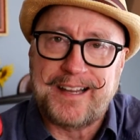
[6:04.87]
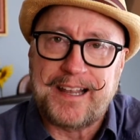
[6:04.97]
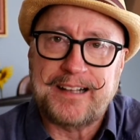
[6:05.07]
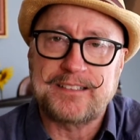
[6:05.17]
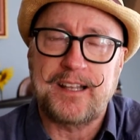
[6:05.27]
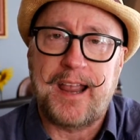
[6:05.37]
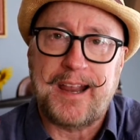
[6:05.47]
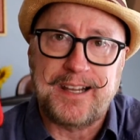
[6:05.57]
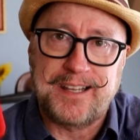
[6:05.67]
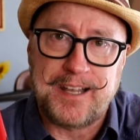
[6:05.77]
get
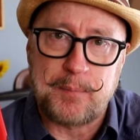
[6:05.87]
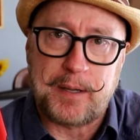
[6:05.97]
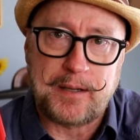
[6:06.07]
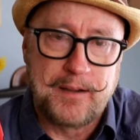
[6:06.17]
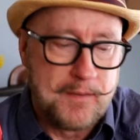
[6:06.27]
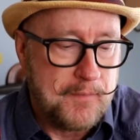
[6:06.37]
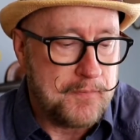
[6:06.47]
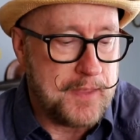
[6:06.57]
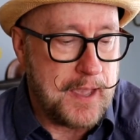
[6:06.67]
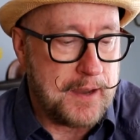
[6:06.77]
a gimmick
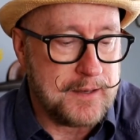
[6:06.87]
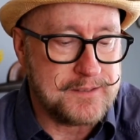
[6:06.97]
that